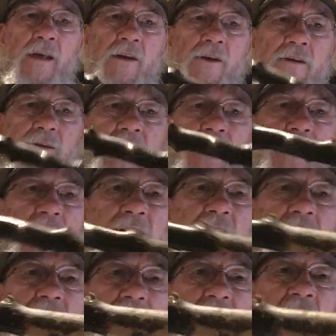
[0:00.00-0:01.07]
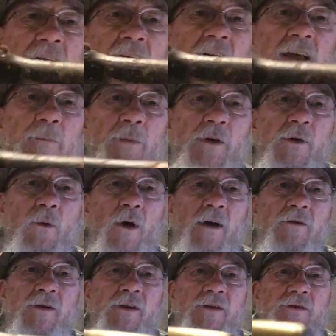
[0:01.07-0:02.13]
You can see it's pretty well
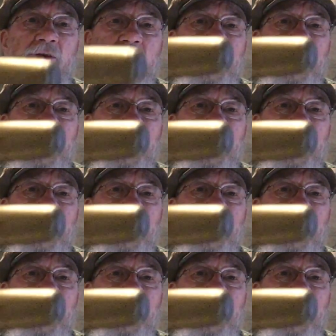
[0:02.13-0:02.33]
used.